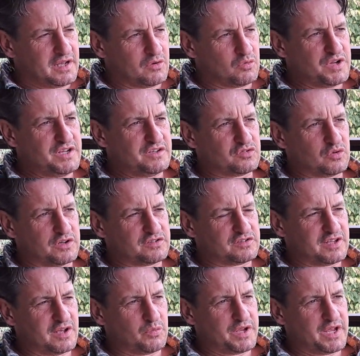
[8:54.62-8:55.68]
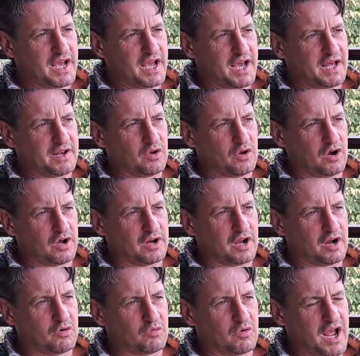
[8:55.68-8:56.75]
resource that we had on
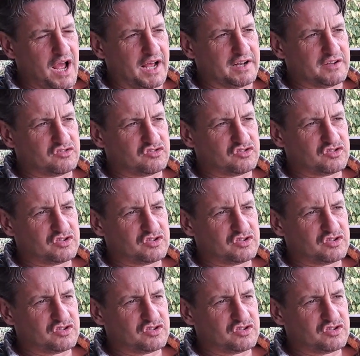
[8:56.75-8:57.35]
our ranch